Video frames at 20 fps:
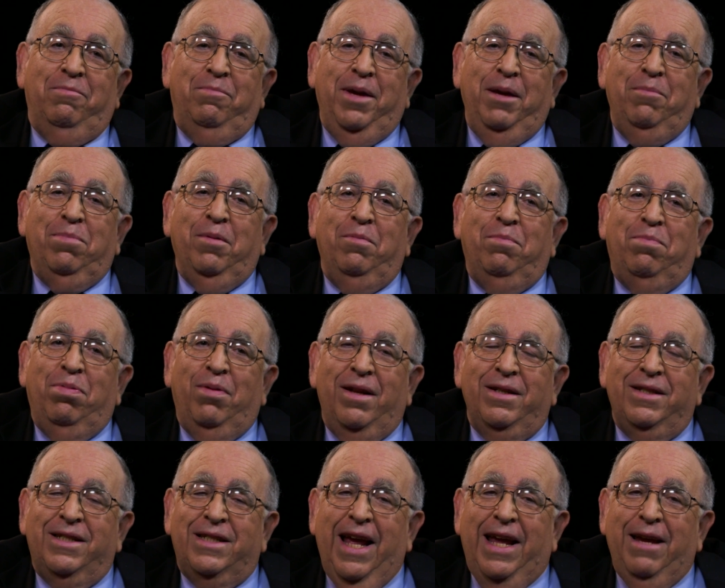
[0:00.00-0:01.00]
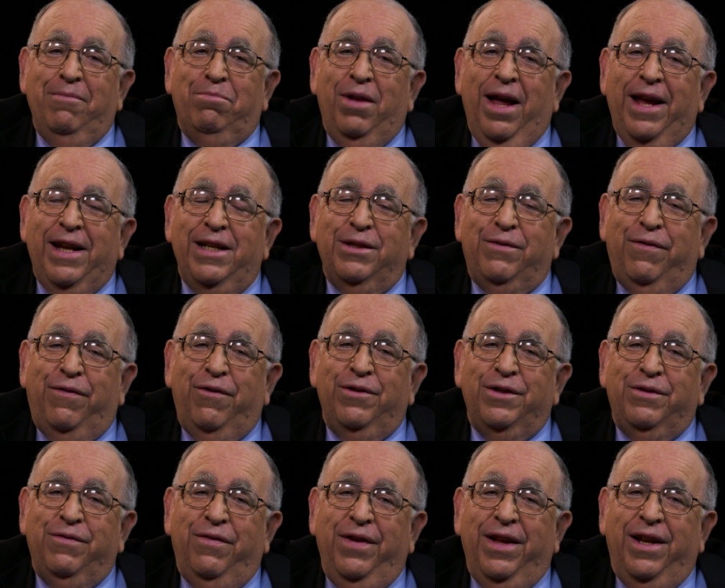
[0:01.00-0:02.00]
People say he played his
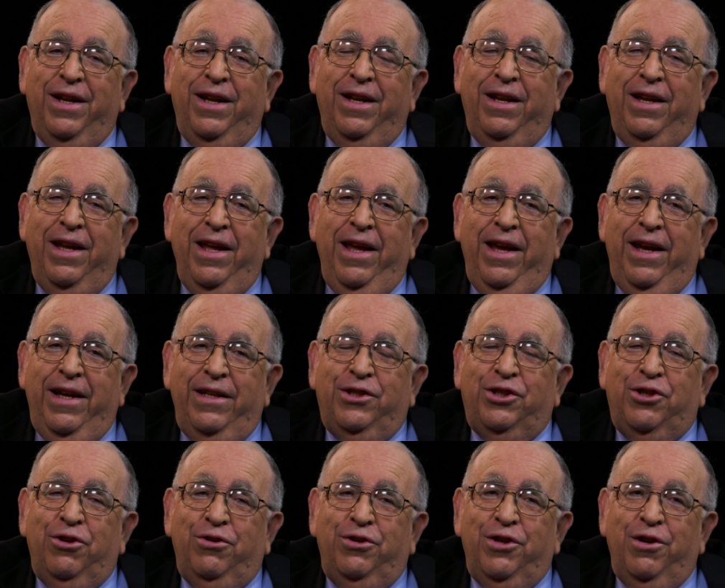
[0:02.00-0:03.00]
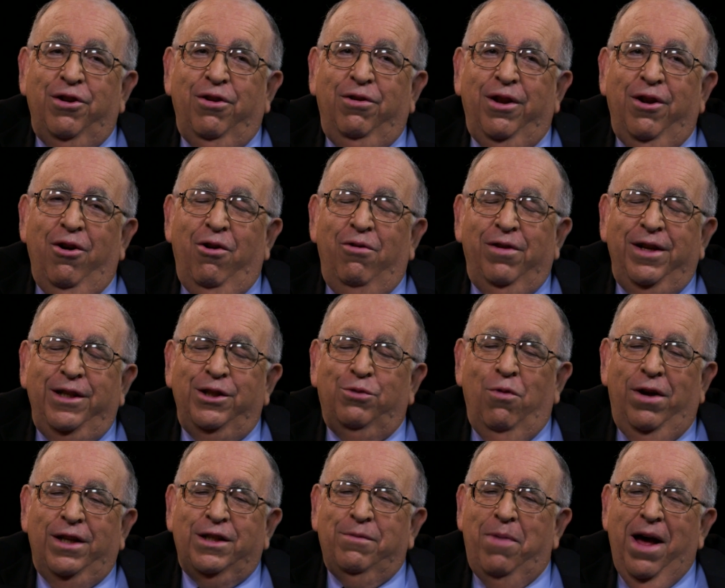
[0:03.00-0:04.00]
first villain in Sergio Leone's
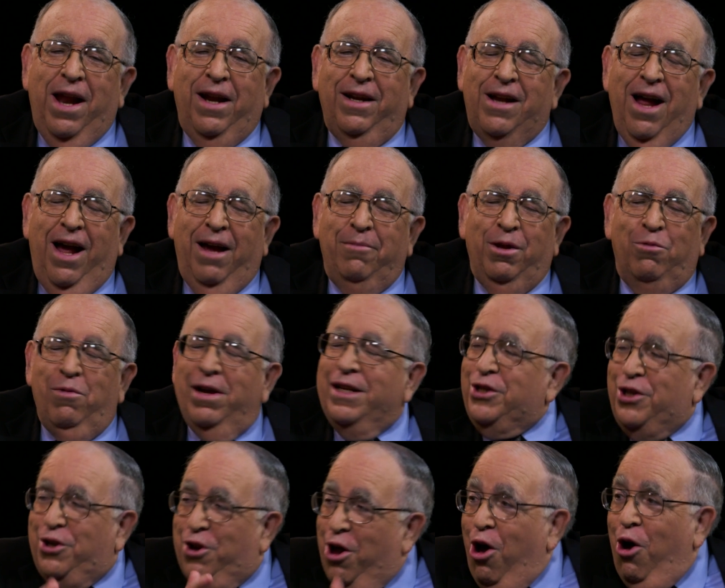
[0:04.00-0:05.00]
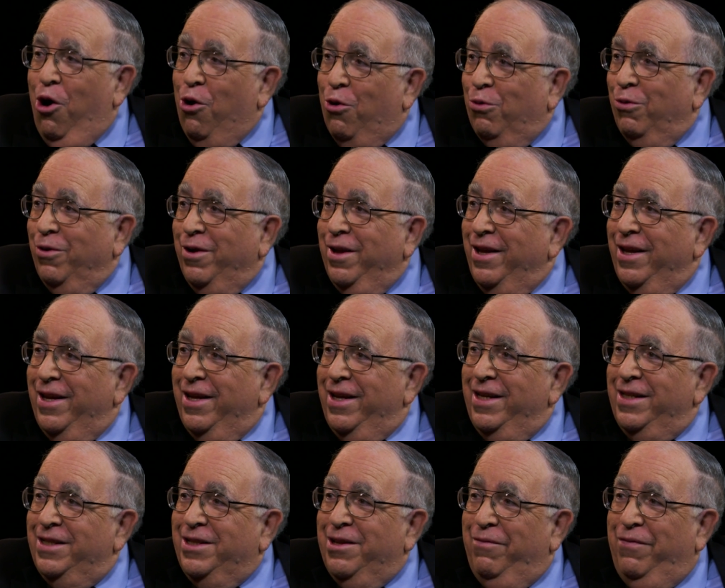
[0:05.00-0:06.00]
Once Upon a Time in the West. No,
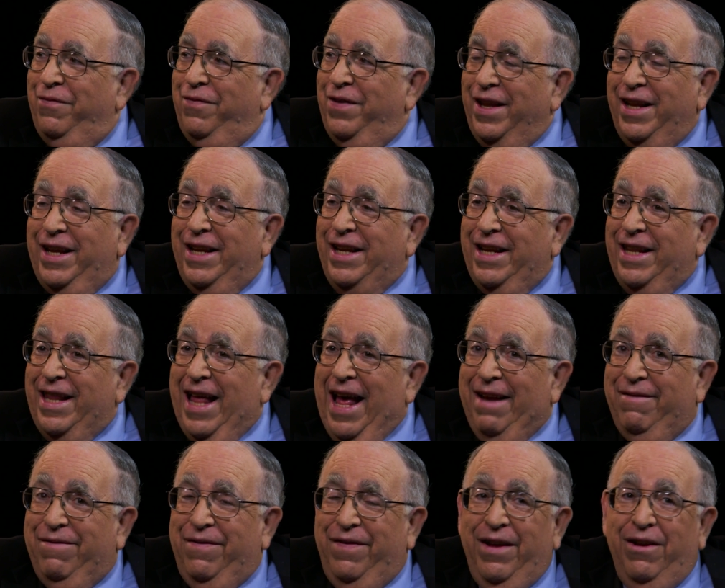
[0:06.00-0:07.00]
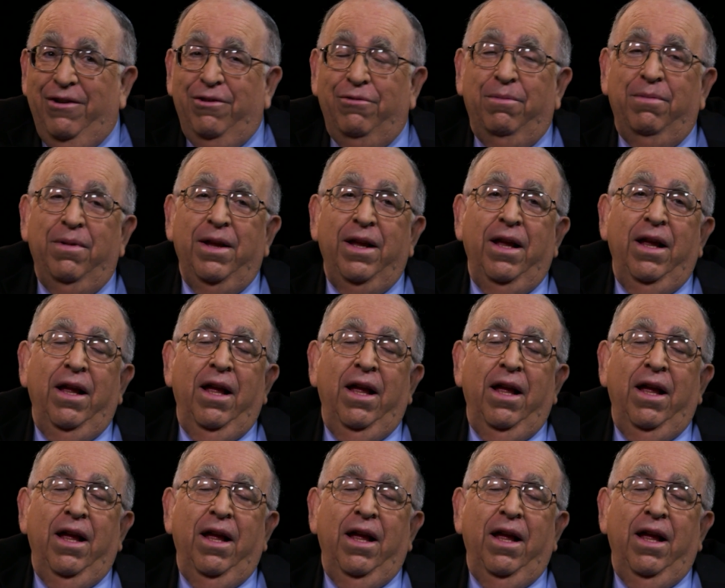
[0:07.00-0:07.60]
he's the villain in that film.